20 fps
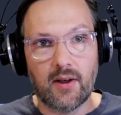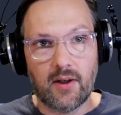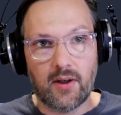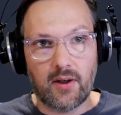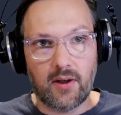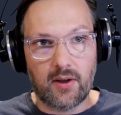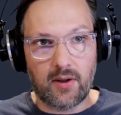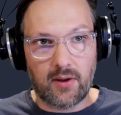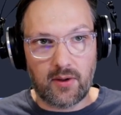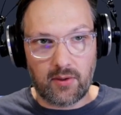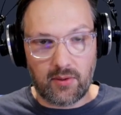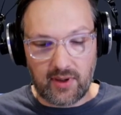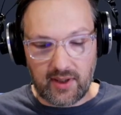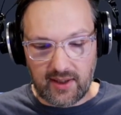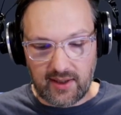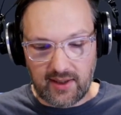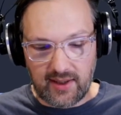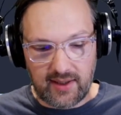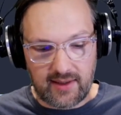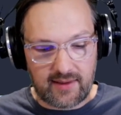All right.
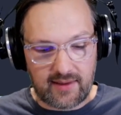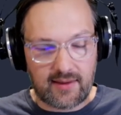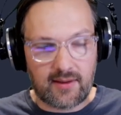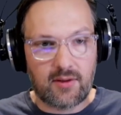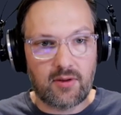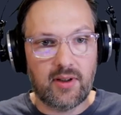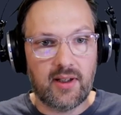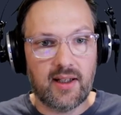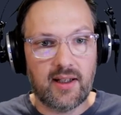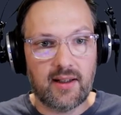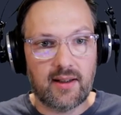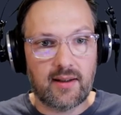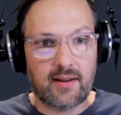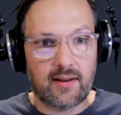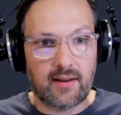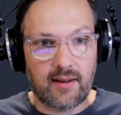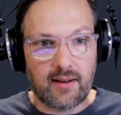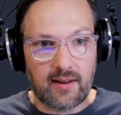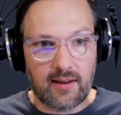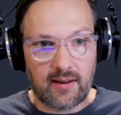Let's create
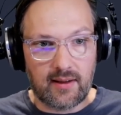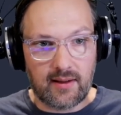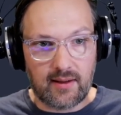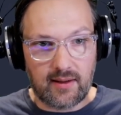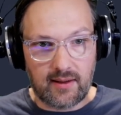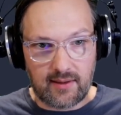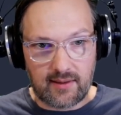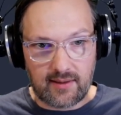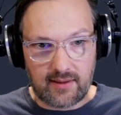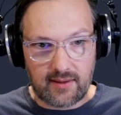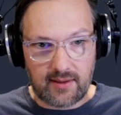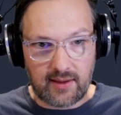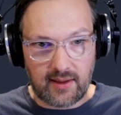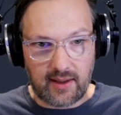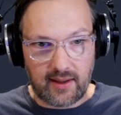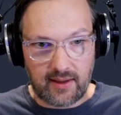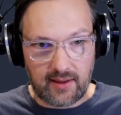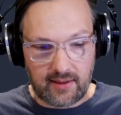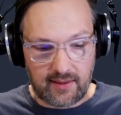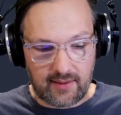a
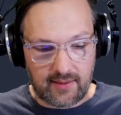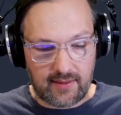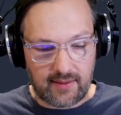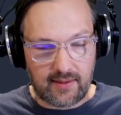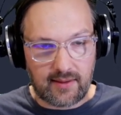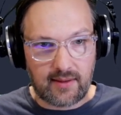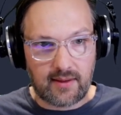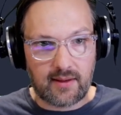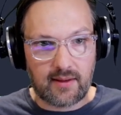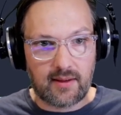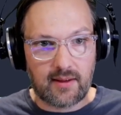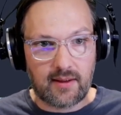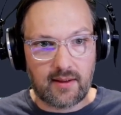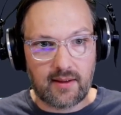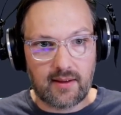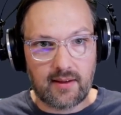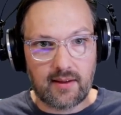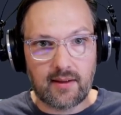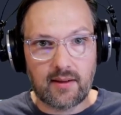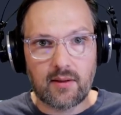styles.
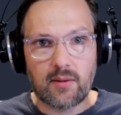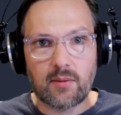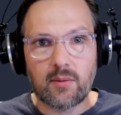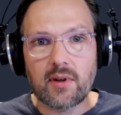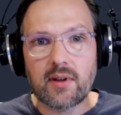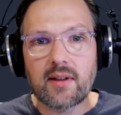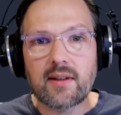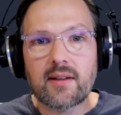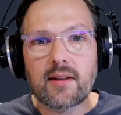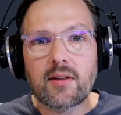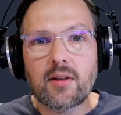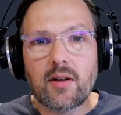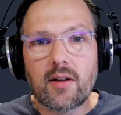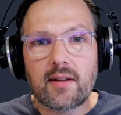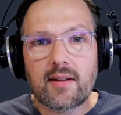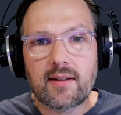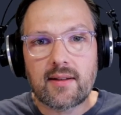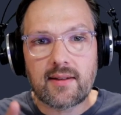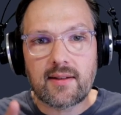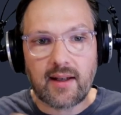What is it called?
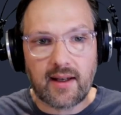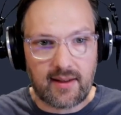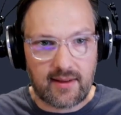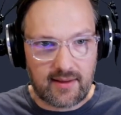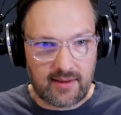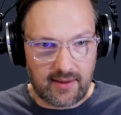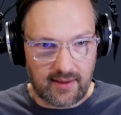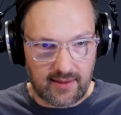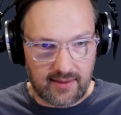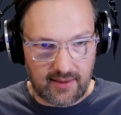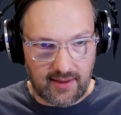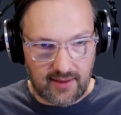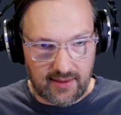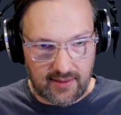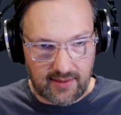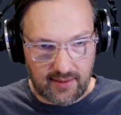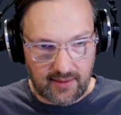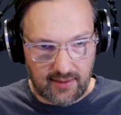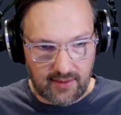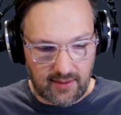Style C S S
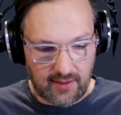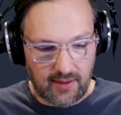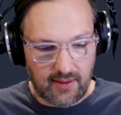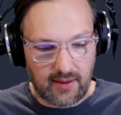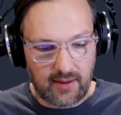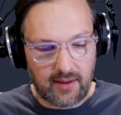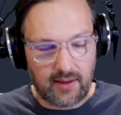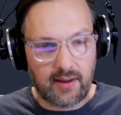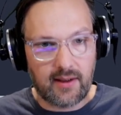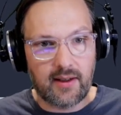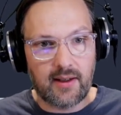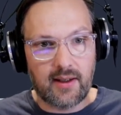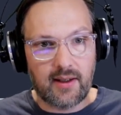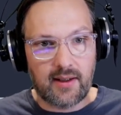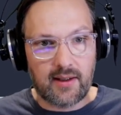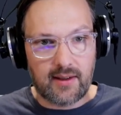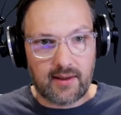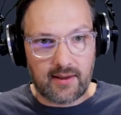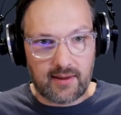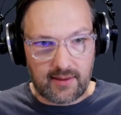in there.
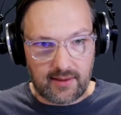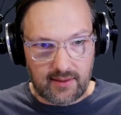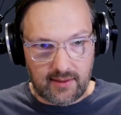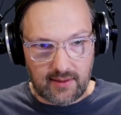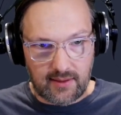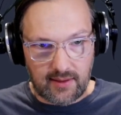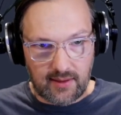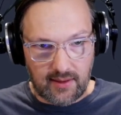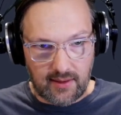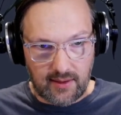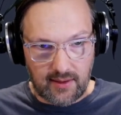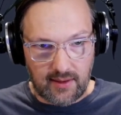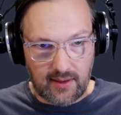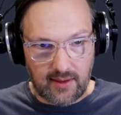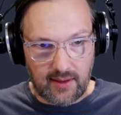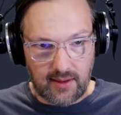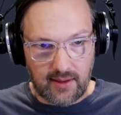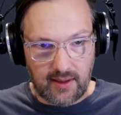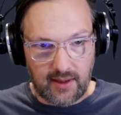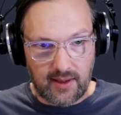Uh,
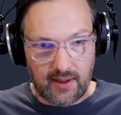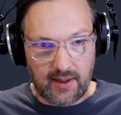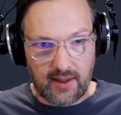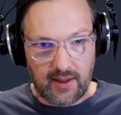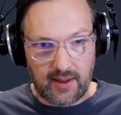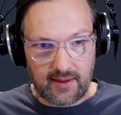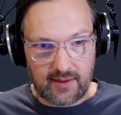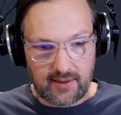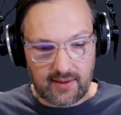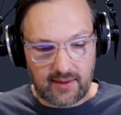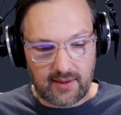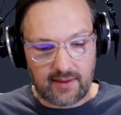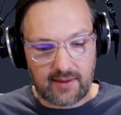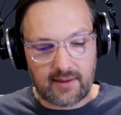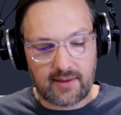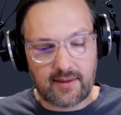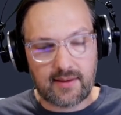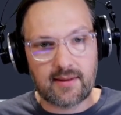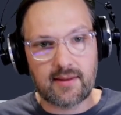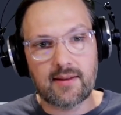assets
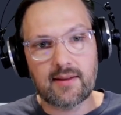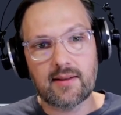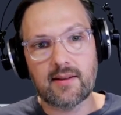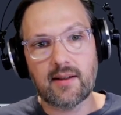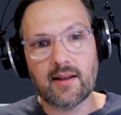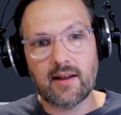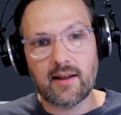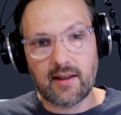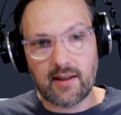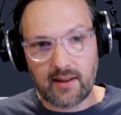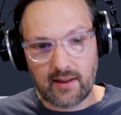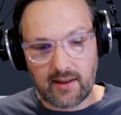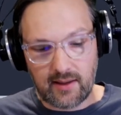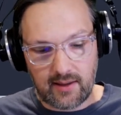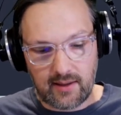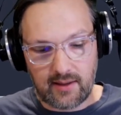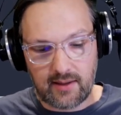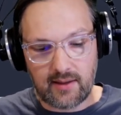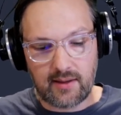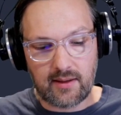
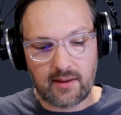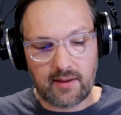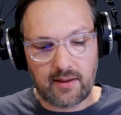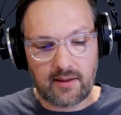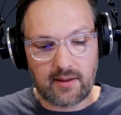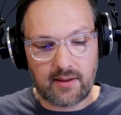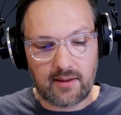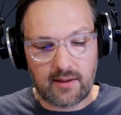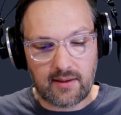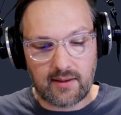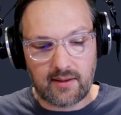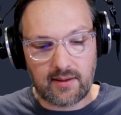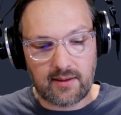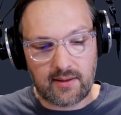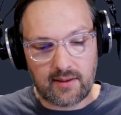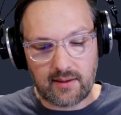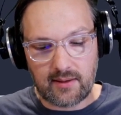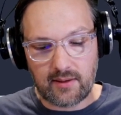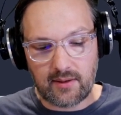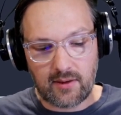
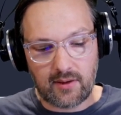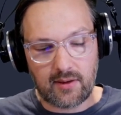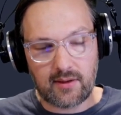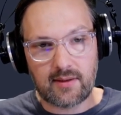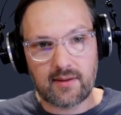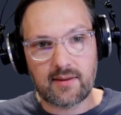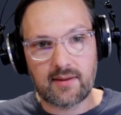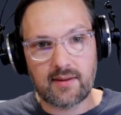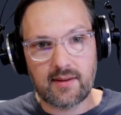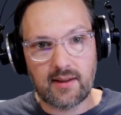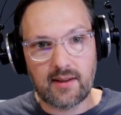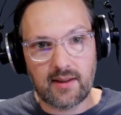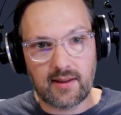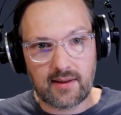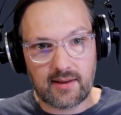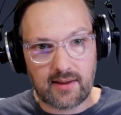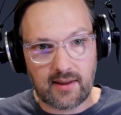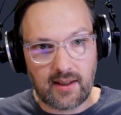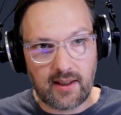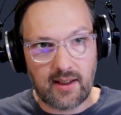style dot C
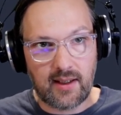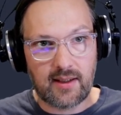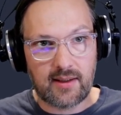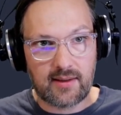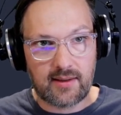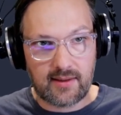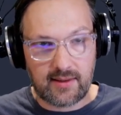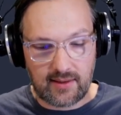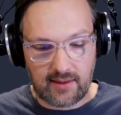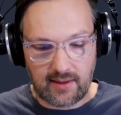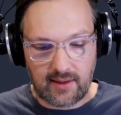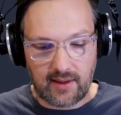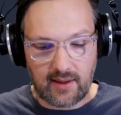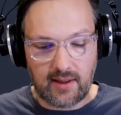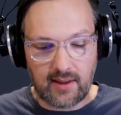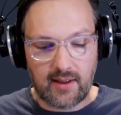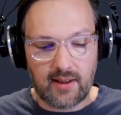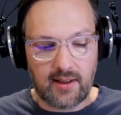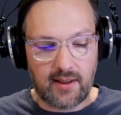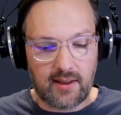S S.
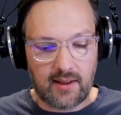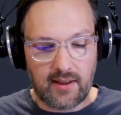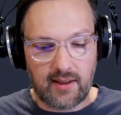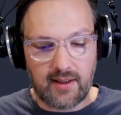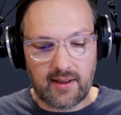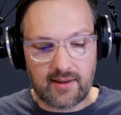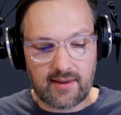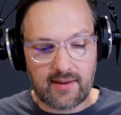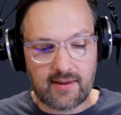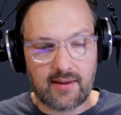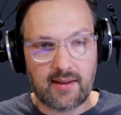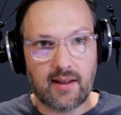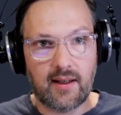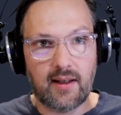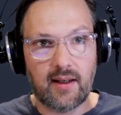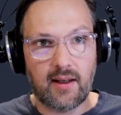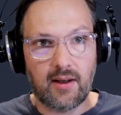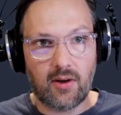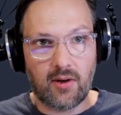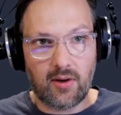Let's say
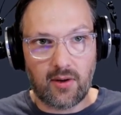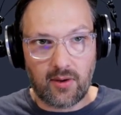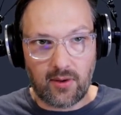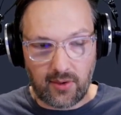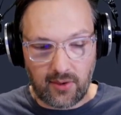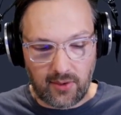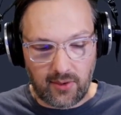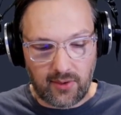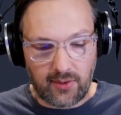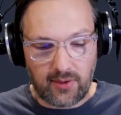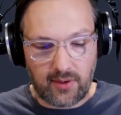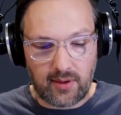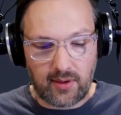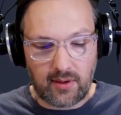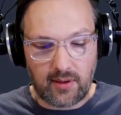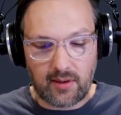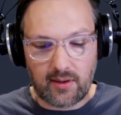all the